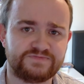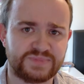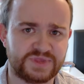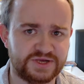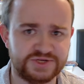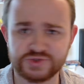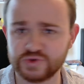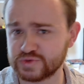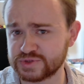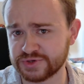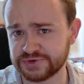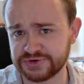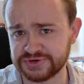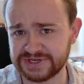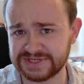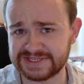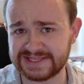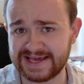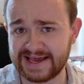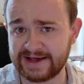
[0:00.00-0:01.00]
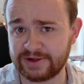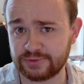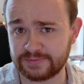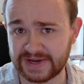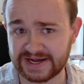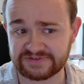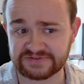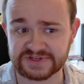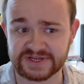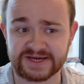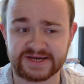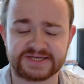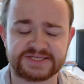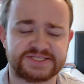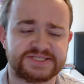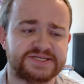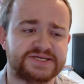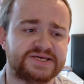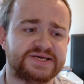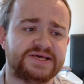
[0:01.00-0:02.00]
It's also good into the Elbaf
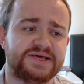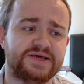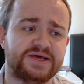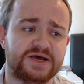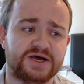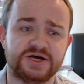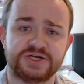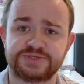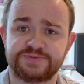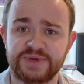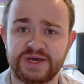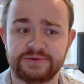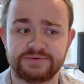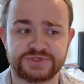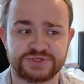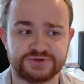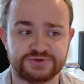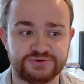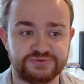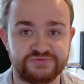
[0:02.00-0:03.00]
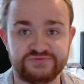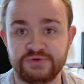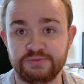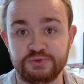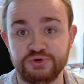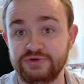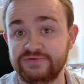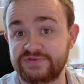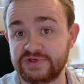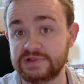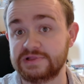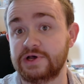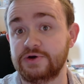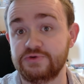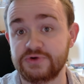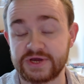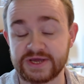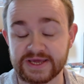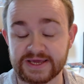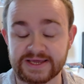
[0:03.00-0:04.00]
decks, to be able to remove the
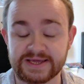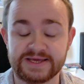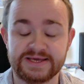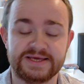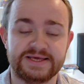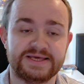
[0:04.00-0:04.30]
Loki,